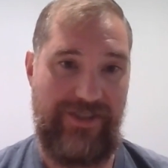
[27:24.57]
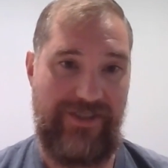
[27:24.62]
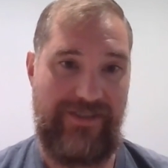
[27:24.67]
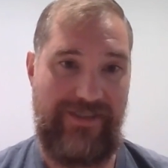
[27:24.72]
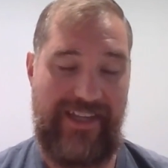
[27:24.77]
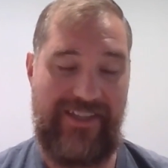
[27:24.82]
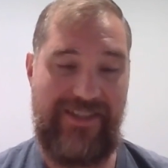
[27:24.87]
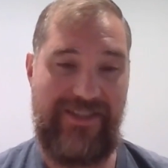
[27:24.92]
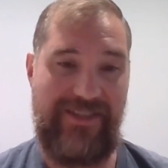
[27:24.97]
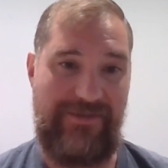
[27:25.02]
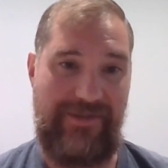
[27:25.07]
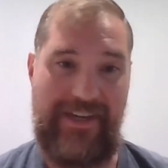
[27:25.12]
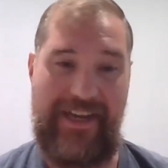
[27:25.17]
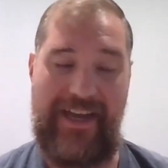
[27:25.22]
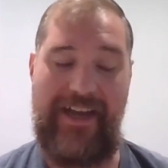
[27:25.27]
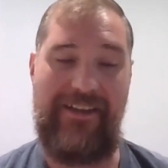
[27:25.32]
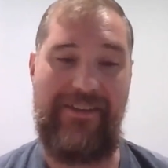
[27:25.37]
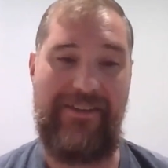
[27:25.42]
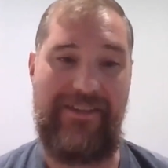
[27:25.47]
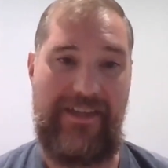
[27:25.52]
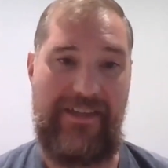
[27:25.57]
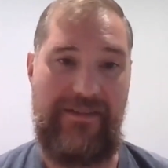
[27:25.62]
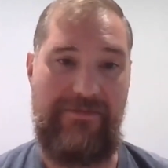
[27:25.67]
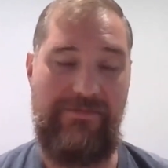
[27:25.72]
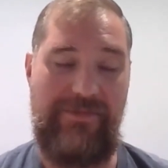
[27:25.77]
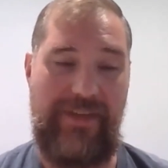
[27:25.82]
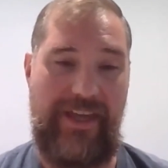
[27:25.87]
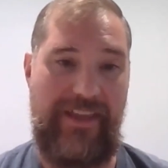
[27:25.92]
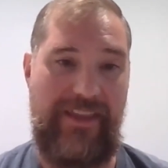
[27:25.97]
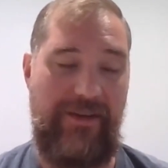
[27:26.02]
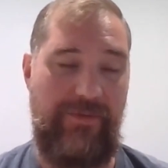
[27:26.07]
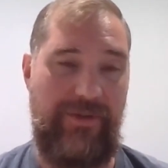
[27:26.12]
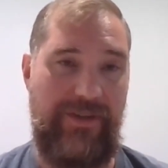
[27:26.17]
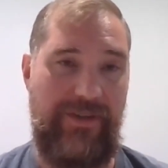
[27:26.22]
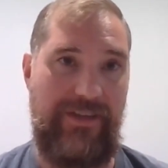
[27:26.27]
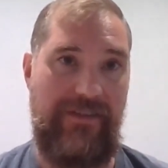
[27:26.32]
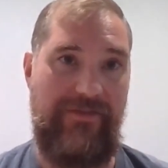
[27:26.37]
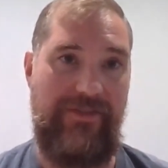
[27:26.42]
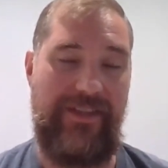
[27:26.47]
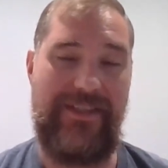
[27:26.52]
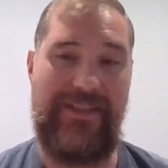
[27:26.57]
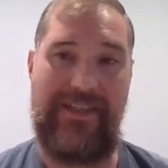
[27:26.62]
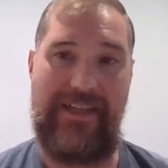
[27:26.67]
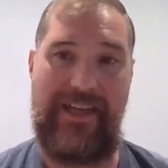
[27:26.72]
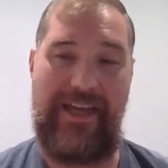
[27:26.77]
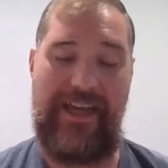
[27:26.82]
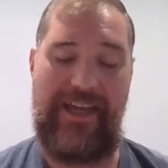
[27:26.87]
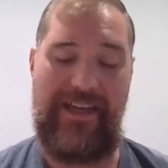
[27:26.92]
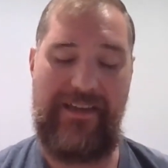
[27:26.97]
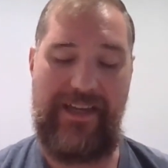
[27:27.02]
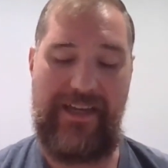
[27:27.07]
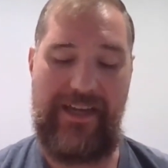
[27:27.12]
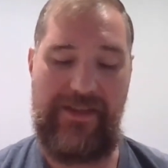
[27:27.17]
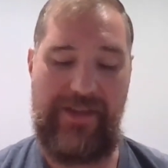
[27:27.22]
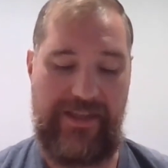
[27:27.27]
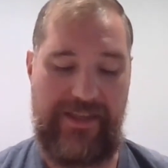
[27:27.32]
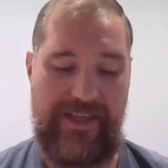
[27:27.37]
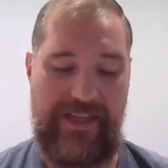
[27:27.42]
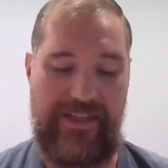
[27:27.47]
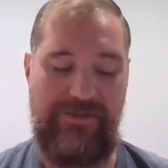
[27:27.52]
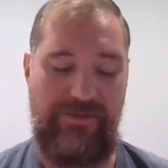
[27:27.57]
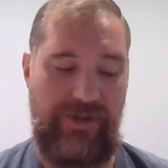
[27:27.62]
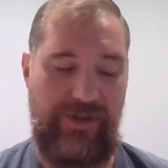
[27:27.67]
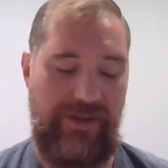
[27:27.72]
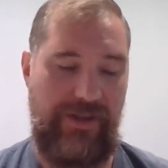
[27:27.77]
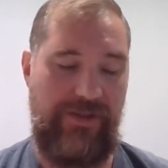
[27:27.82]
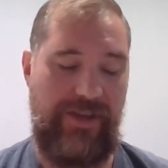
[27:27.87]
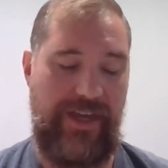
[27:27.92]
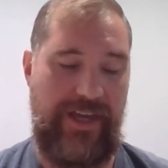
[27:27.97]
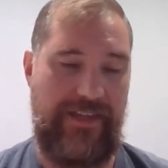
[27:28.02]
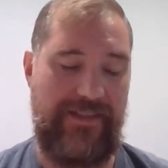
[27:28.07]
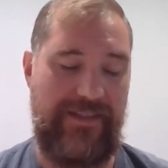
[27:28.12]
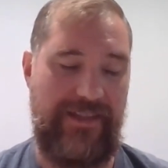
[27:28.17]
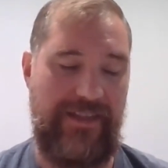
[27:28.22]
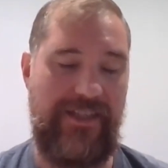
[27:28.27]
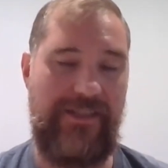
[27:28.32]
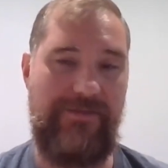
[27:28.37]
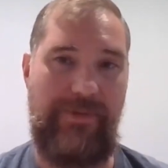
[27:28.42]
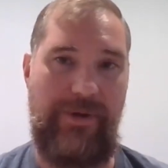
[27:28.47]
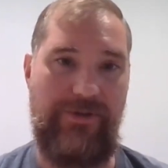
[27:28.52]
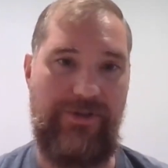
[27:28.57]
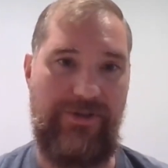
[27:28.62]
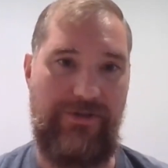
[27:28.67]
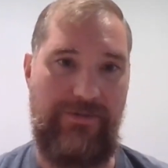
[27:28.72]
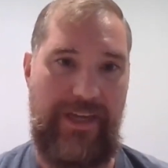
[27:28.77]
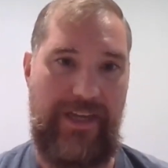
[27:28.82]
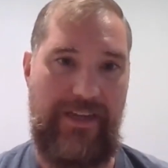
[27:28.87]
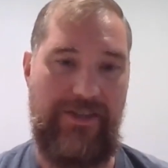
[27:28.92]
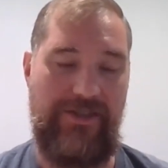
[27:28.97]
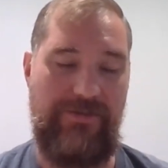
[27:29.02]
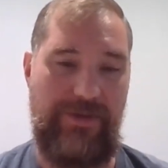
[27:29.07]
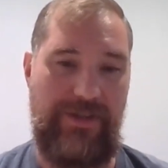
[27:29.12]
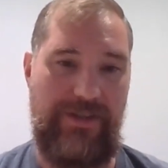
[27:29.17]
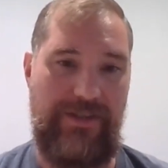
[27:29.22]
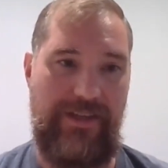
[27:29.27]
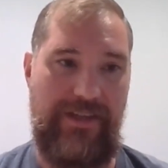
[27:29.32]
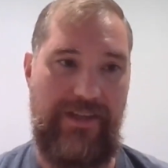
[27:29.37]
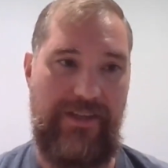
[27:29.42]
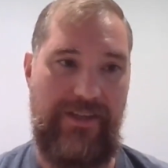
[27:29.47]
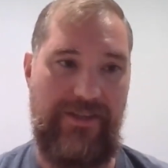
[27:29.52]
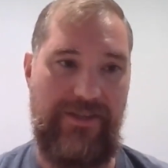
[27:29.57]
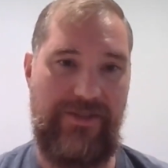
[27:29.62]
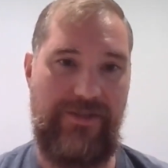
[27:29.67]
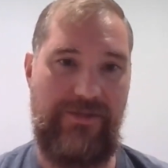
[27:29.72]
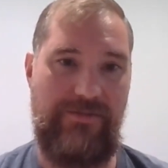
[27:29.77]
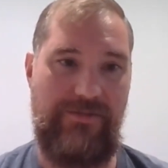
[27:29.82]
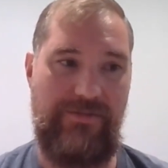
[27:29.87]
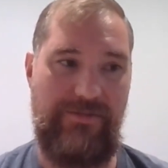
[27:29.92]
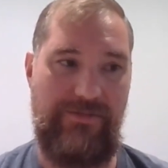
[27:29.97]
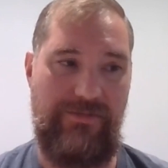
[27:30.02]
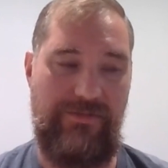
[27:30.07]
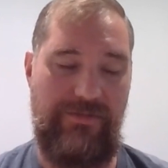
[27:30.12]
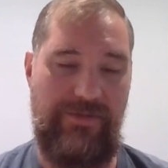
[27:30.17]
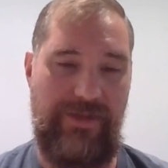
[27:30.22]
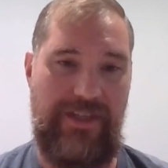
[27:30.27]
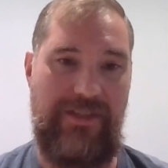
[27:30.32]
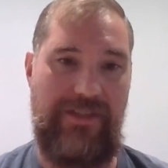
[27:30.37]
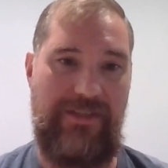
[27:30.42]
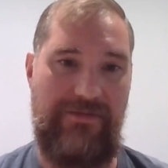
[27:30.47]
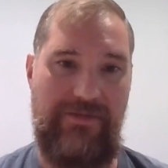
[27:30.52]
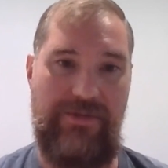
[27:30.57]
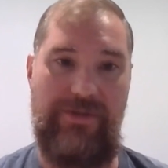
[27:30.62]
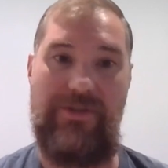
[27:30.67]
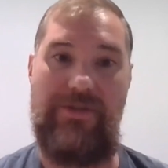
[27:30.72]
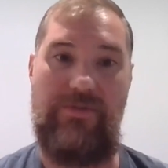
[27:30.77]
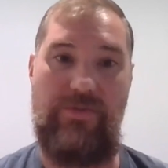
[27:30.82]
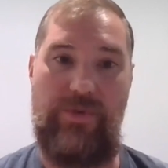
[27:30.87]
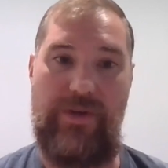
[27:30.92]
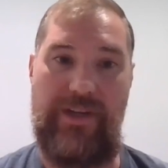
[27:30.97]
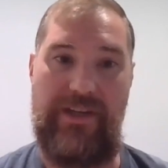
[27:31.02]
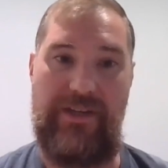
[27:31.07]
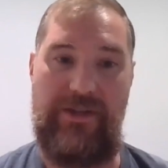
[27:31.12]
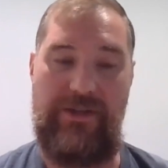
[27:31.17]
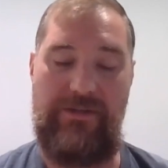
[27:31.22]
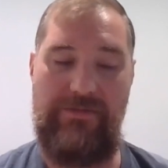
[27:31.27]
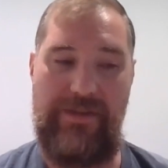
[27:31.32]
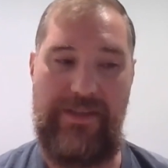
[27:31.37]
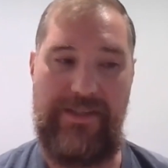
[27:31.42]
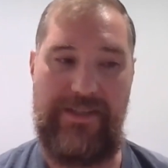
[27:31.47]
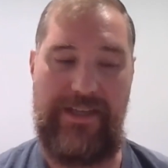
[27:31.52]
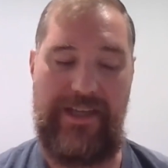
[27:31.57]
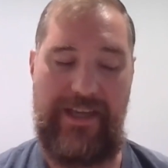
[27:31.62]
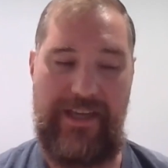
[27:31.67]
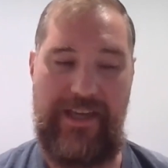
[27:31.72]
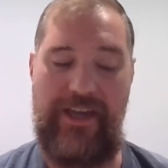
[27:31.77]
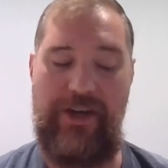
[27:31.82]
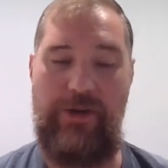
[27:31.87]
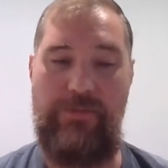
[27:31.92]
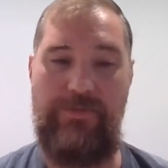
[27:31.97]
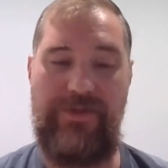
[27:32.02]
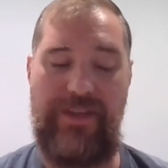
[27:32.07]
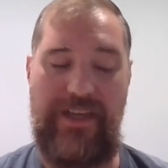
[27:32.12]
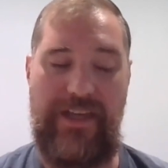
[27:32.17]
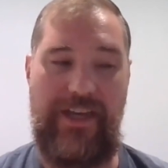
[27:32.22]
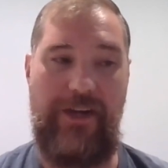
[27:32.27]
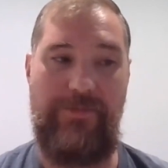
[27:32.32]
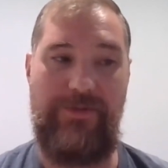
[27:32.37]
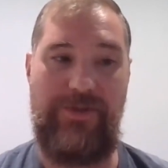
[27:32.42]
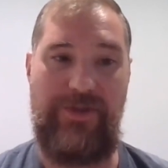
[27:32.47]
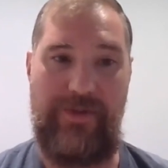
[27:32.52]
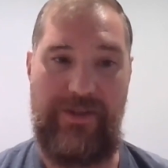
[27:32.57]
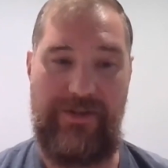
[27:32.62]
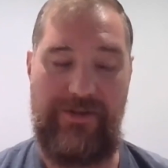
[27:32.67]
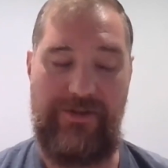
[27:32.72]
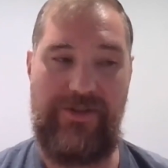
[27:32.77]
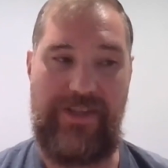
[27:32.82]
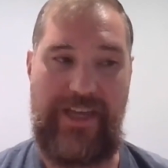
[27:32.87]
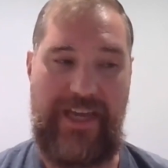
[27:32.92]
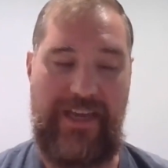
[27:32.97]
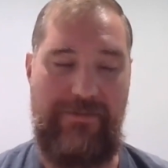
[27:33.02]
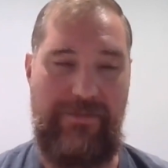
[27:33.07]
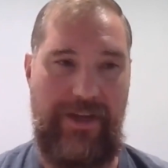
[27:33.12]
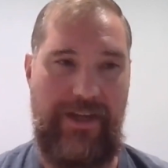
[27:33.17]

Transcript: That's the reality that we live in today. And I think that's one of the things that exposure management does really, really well is it helps you understand.